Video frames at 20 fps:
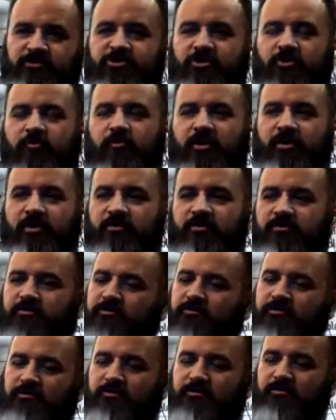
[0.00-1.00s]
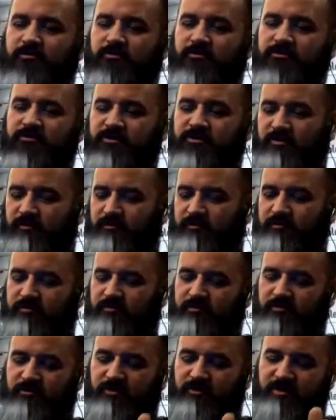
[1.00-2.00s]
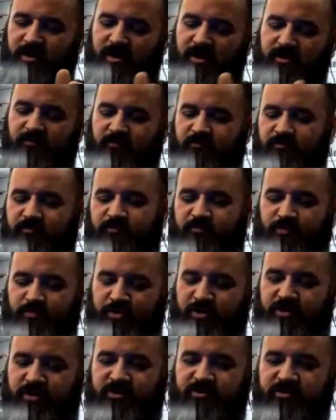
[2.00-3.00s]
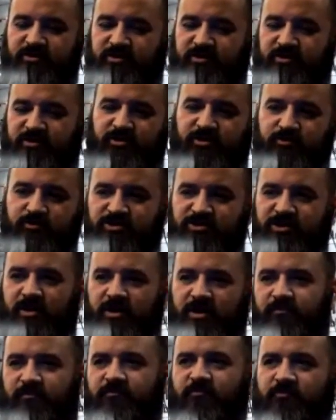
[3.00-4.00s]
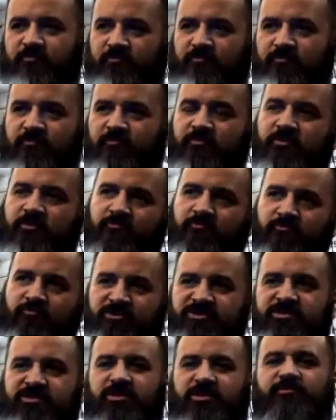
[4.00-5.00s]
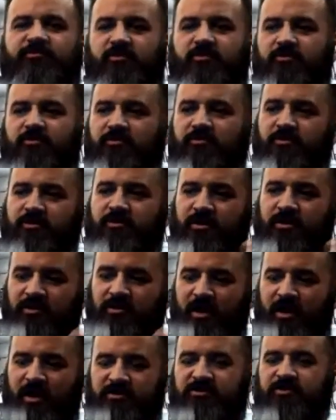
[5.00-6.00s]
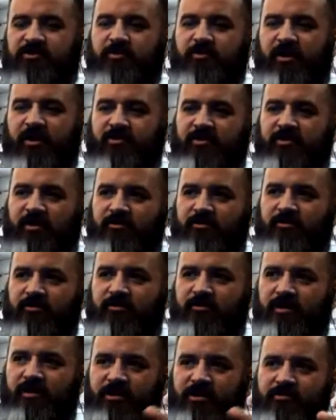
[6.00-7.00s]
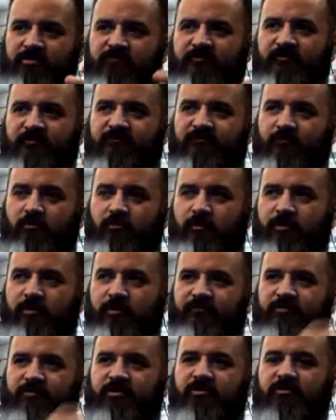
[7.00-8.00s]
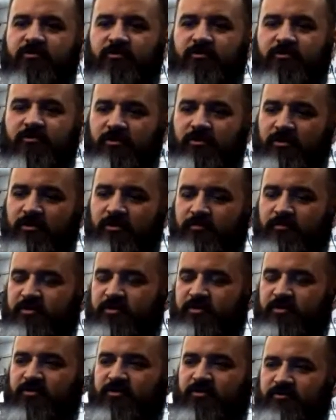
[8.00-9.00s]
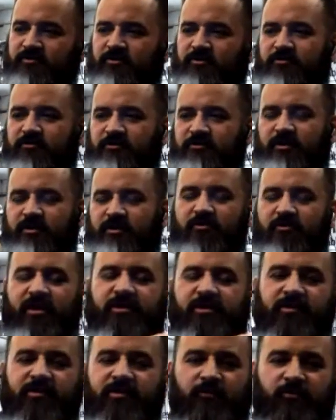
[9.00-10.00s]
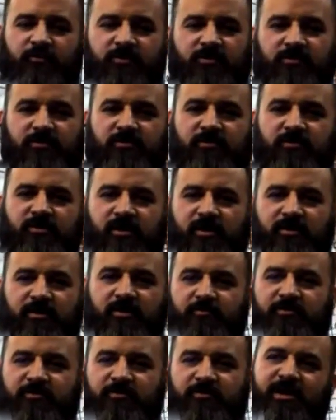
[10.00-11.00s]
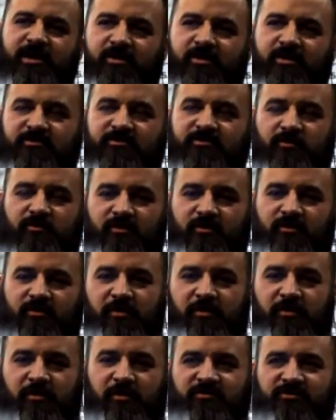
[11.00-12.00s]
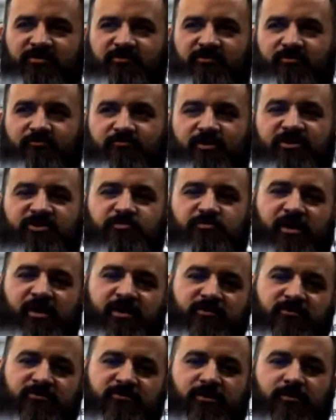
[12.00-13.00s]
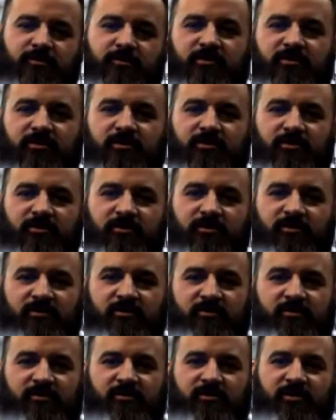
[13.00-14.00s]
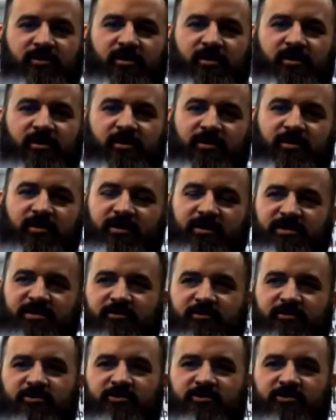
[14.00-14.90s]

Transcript: So you kind of put it into this U-shaped receiver. It locks the bike down, and now you have a 4-wheel vehicle. But you're not riding that one. And then when you get it to where maybe you could do your race bike or something, and that's how you can trailer it there.